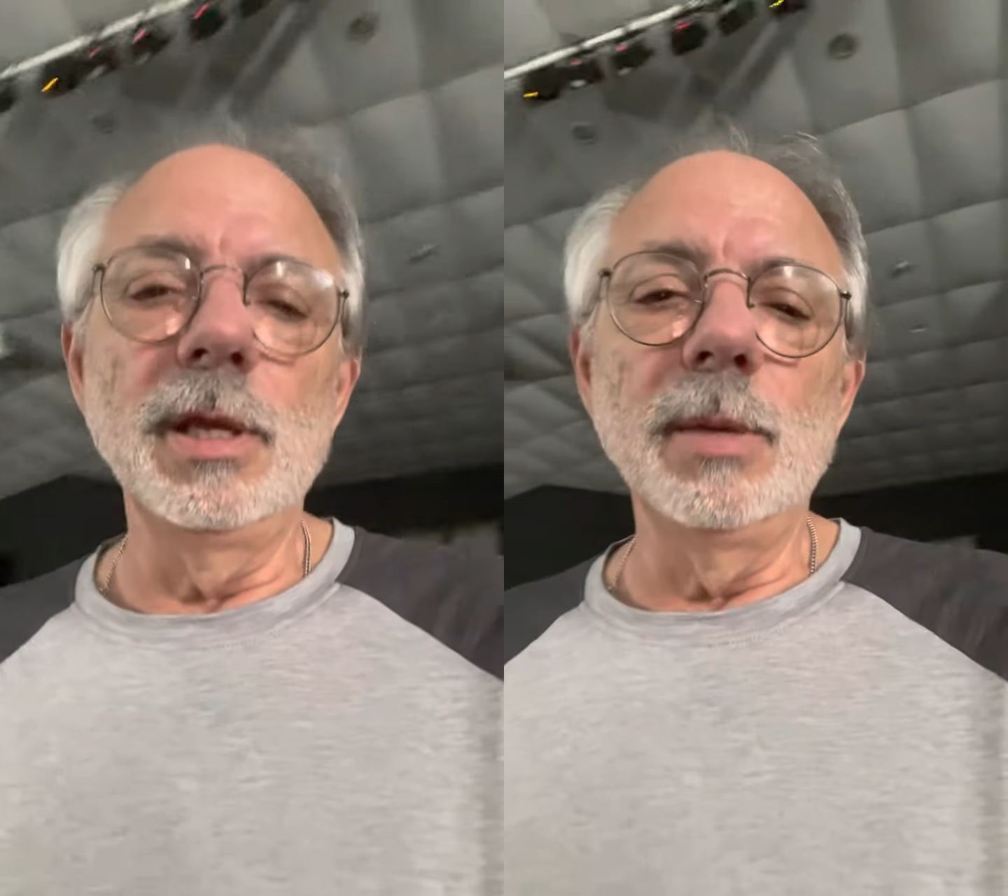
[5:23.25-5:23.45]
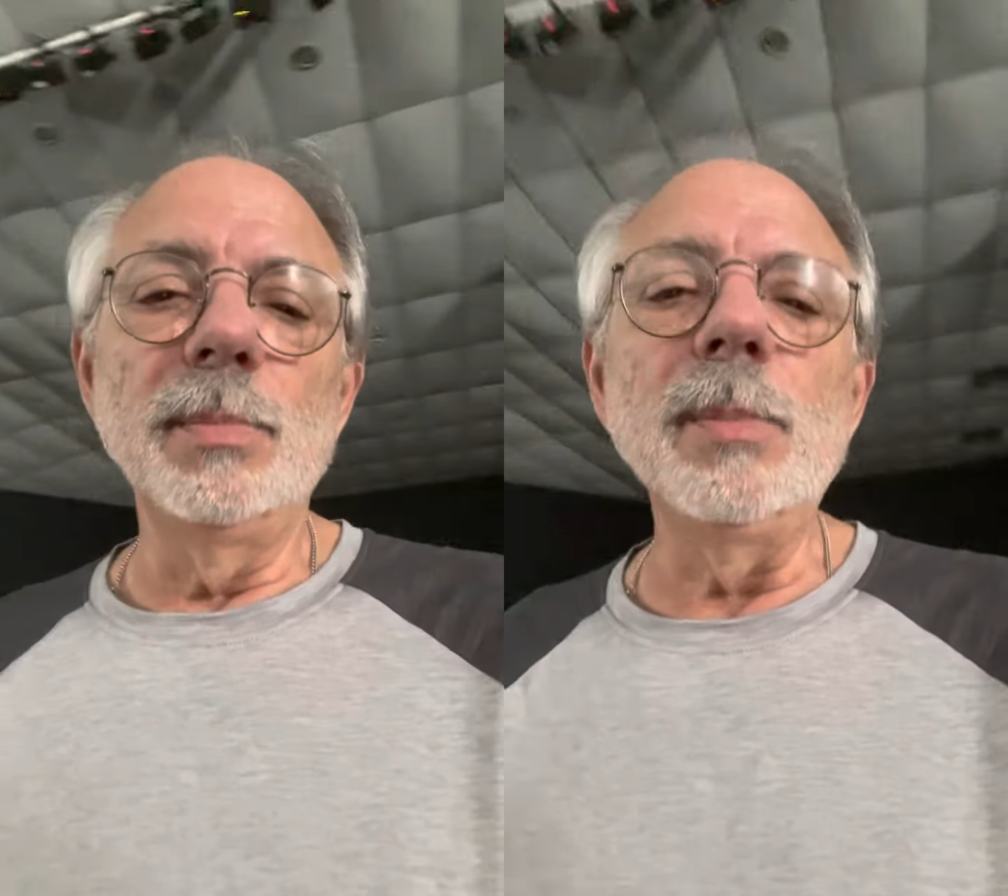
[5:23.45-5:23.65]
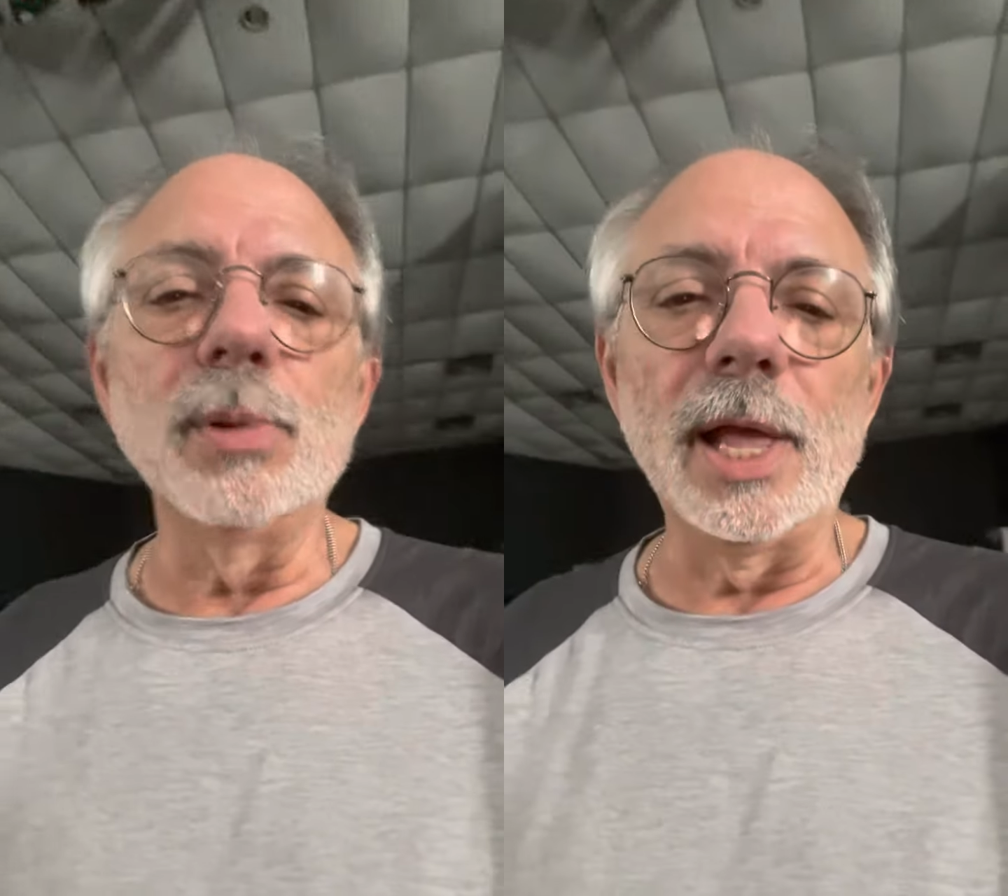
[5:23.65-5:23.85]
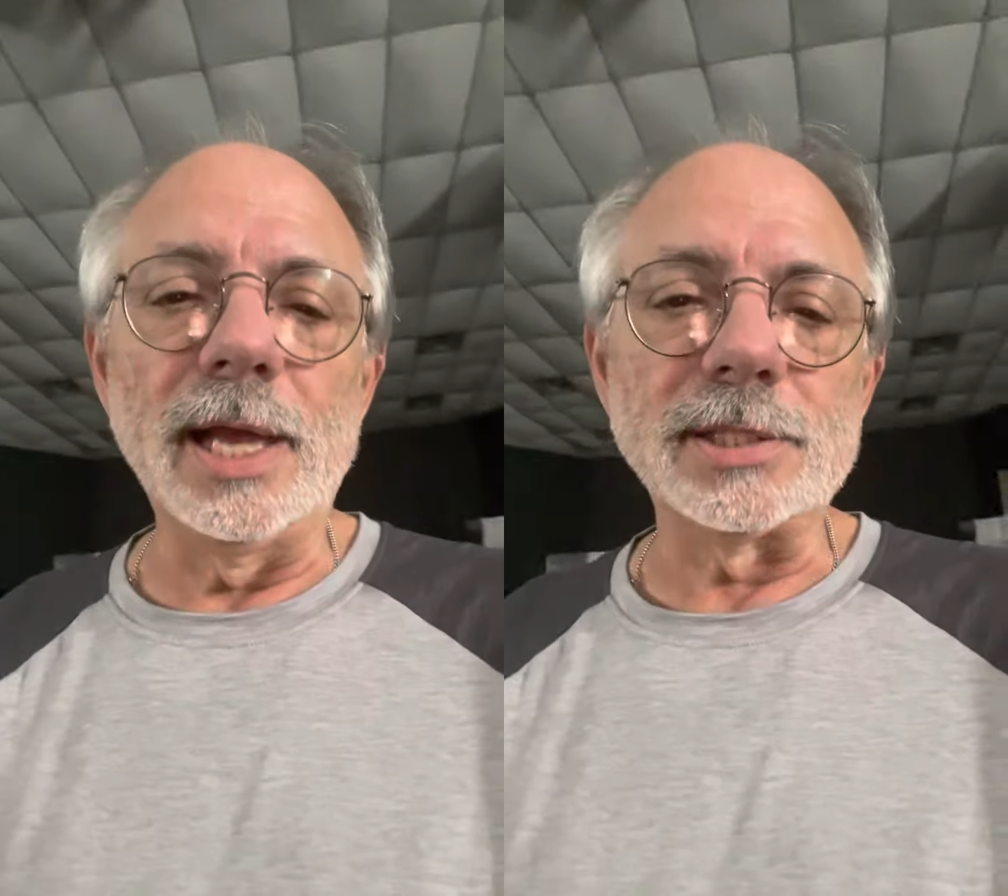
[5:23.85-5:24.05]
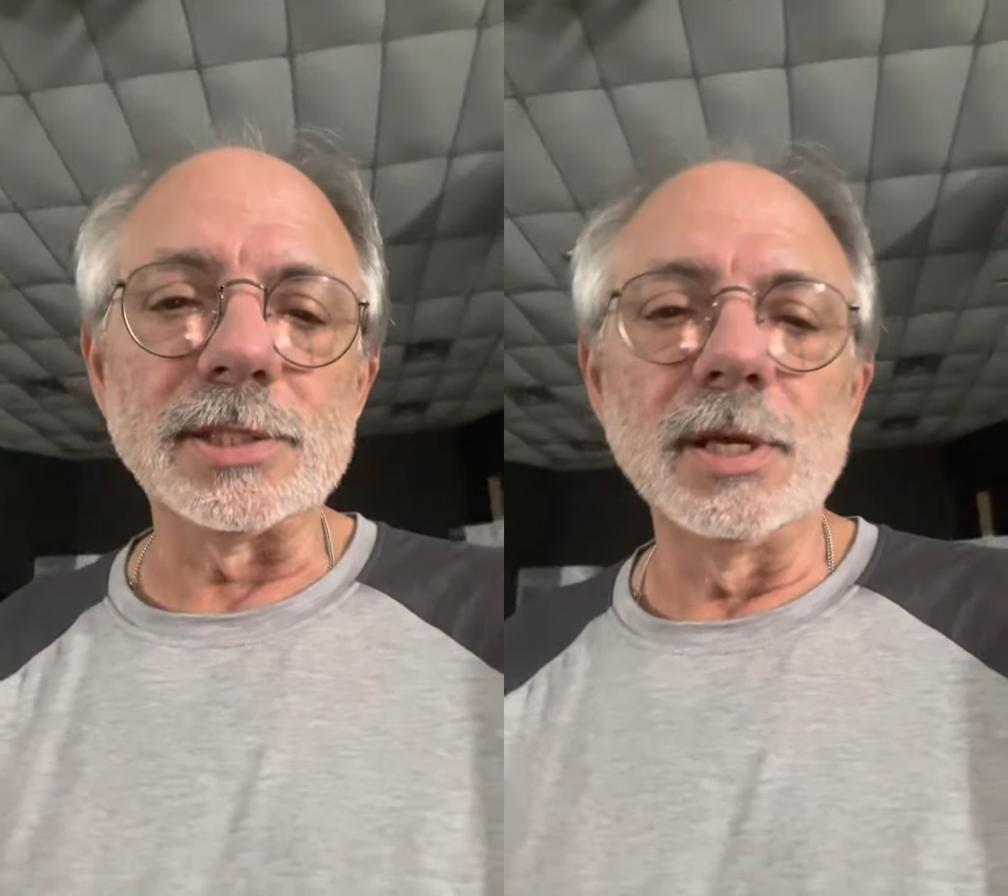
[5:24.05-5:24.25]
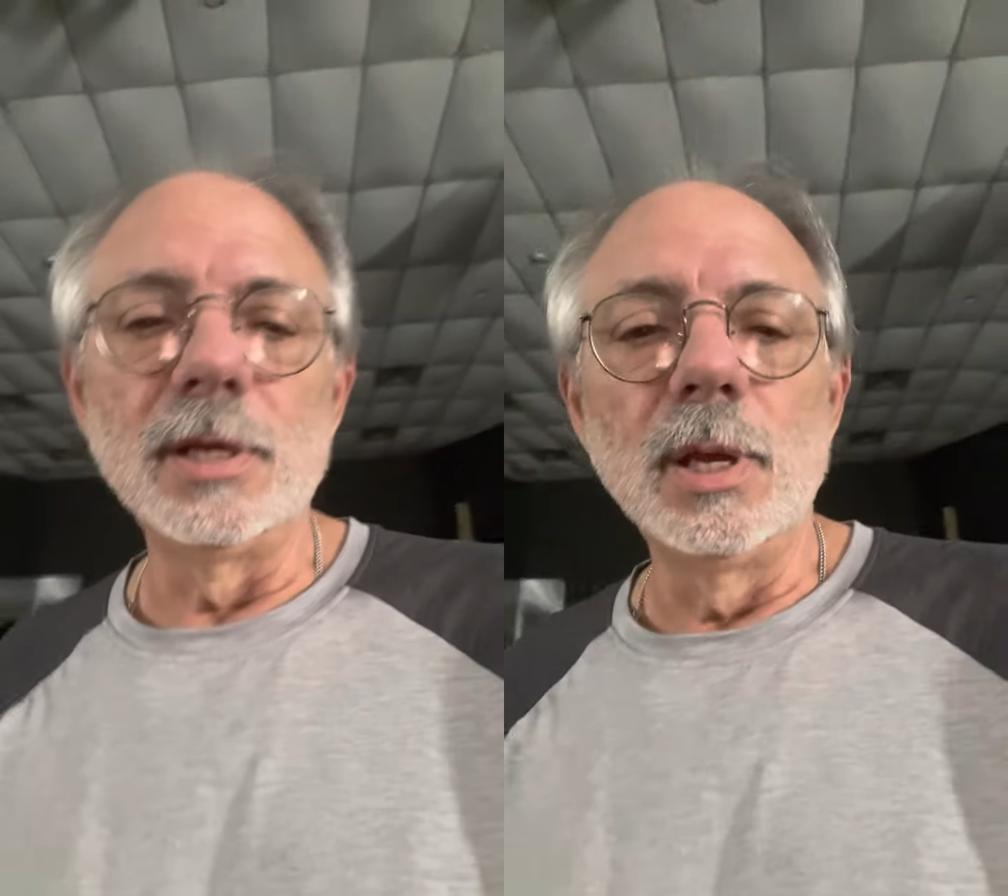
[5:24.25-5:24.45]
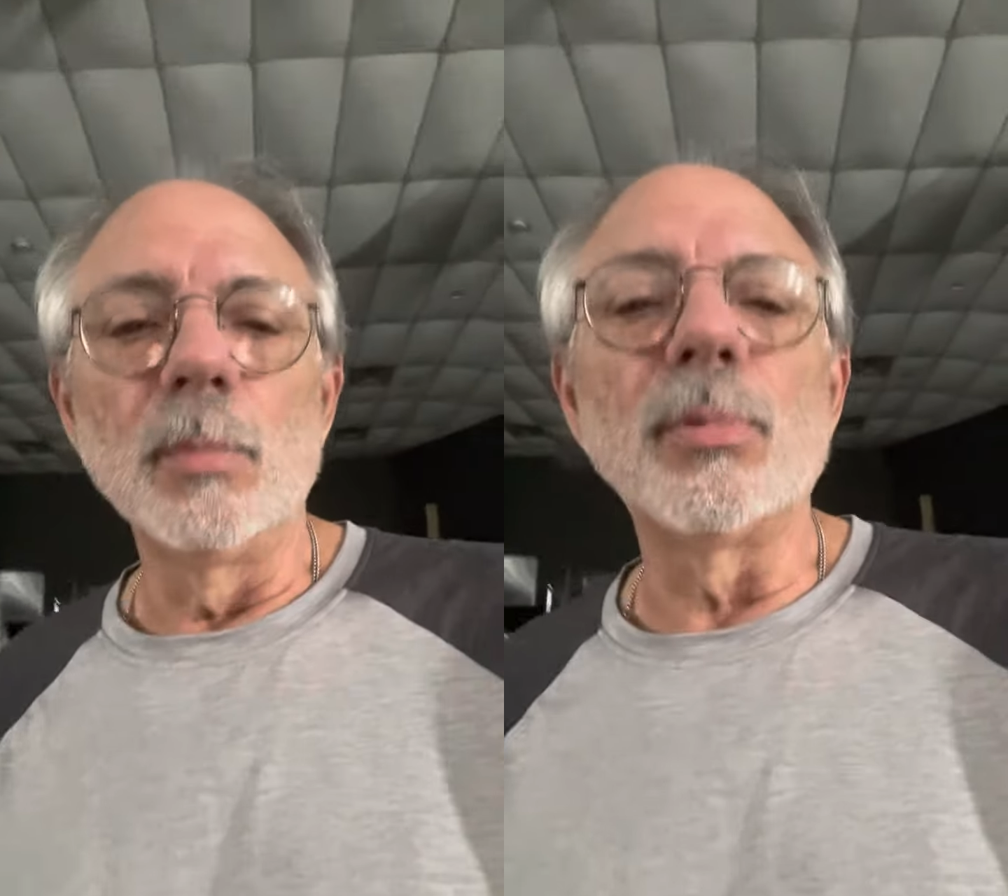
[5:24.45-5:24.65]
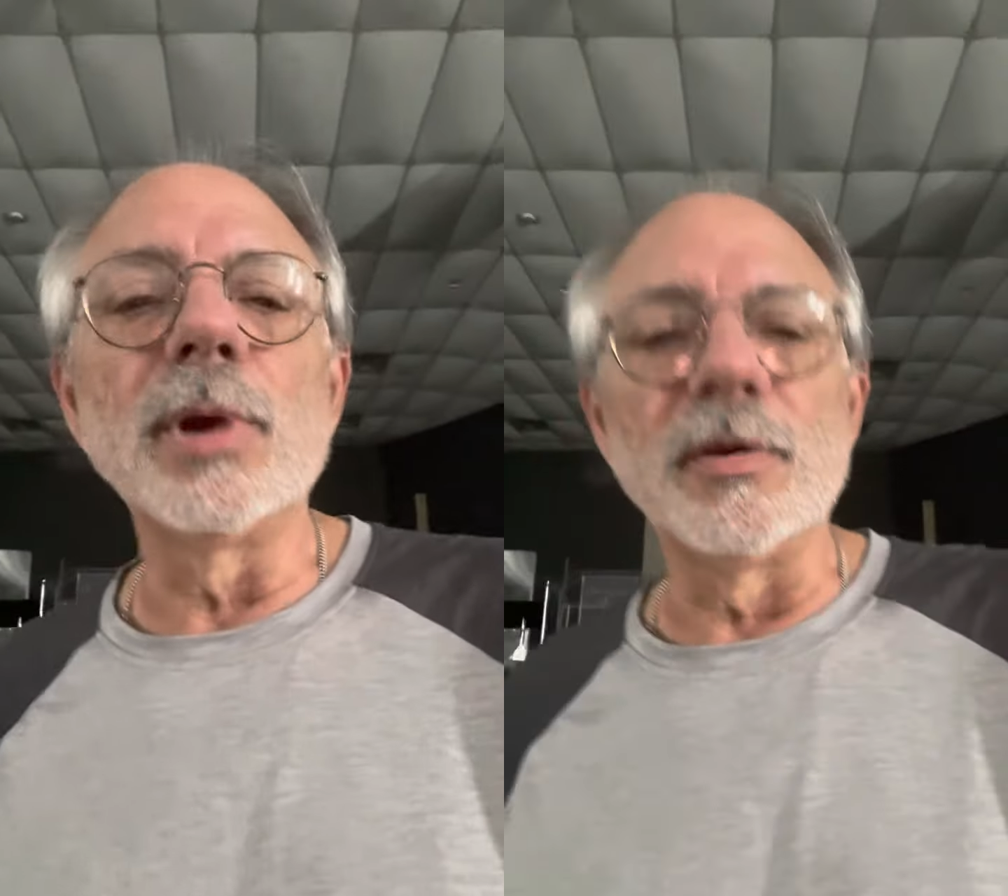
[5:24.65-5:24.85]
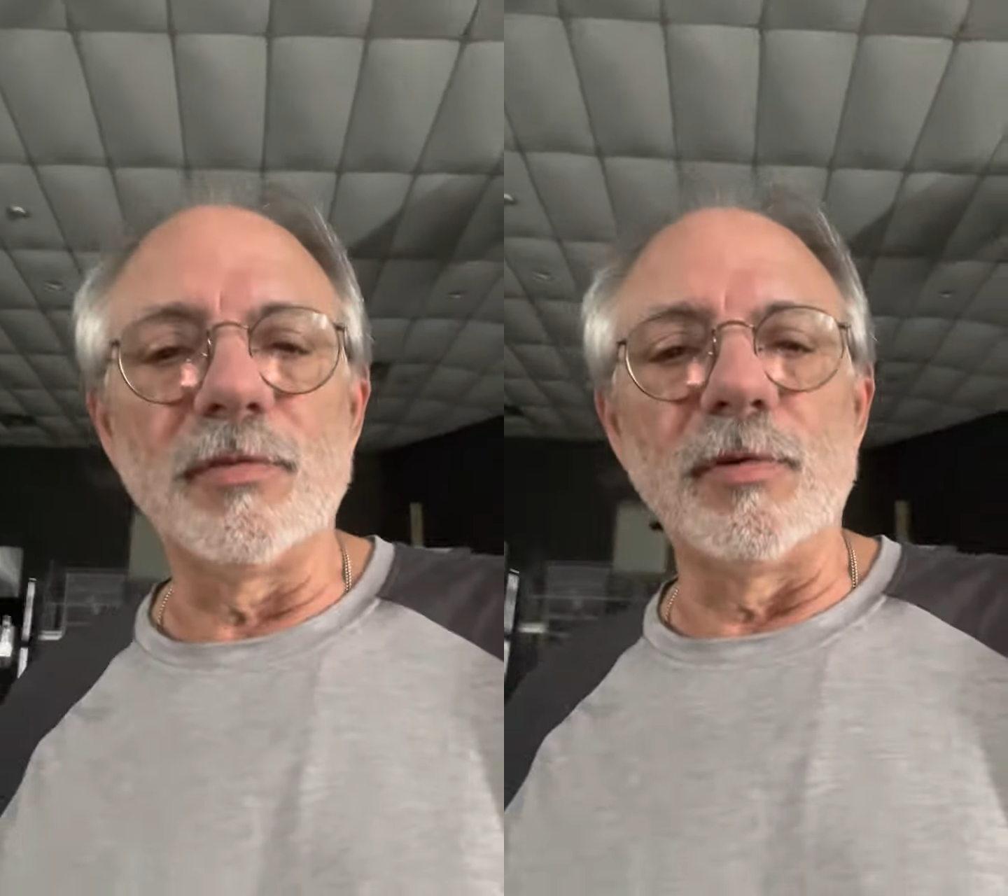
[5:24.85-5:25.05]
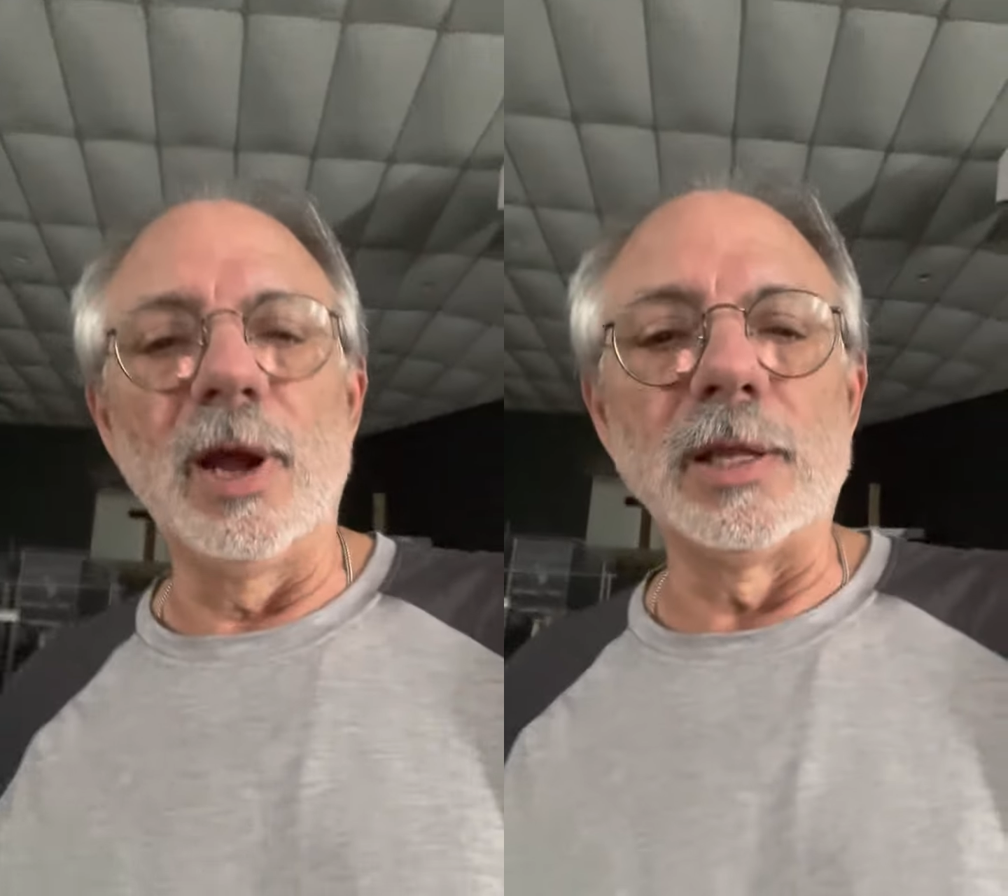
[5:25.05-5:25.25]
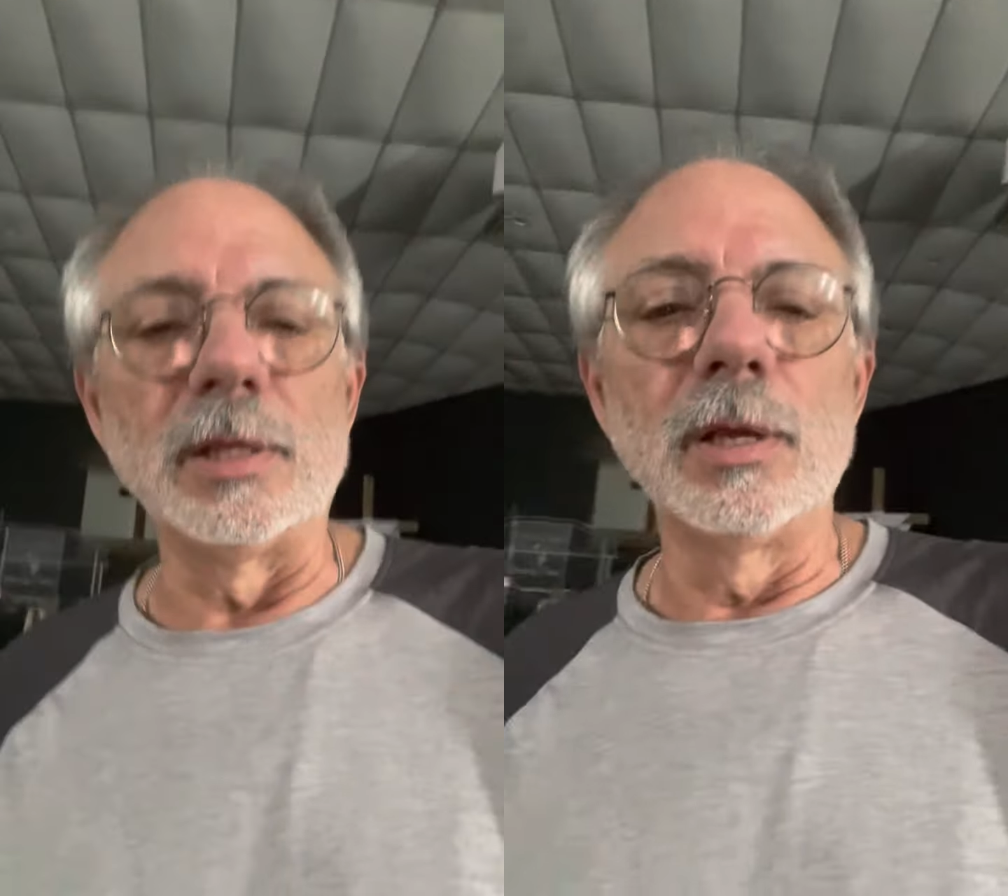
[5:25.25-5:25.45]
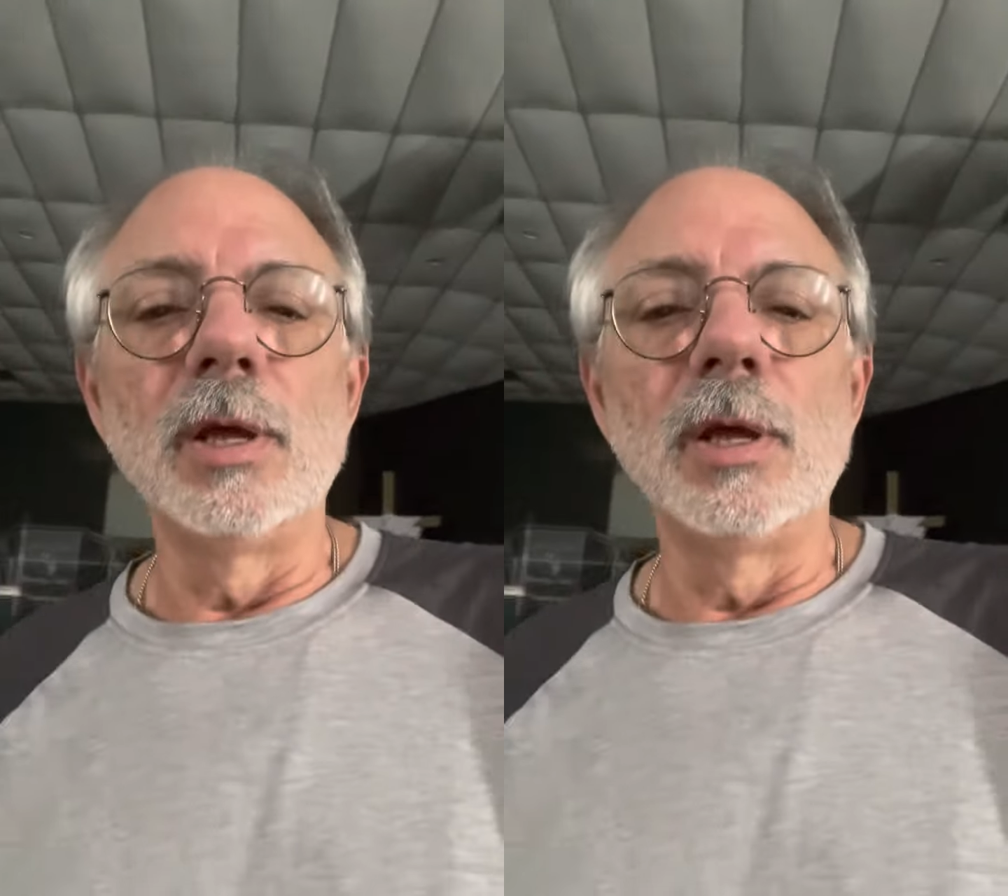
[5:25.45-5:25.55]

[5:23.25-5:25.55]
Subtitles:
Be blessed. Bring a friend.